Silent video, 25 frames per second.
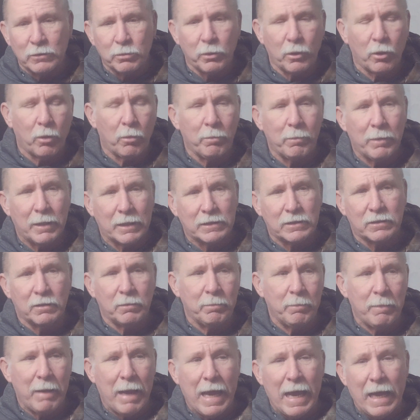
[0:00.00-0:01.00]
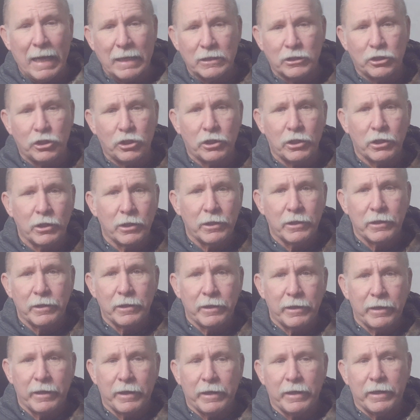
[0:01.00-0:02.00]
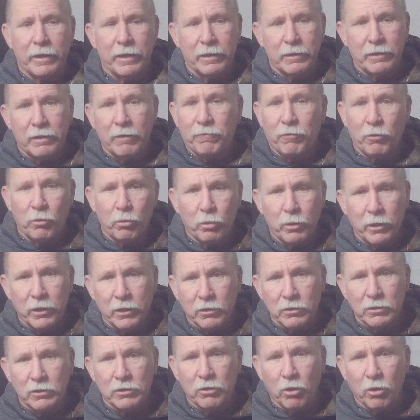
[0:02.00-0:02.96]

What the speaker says: We don't mix and match different reels,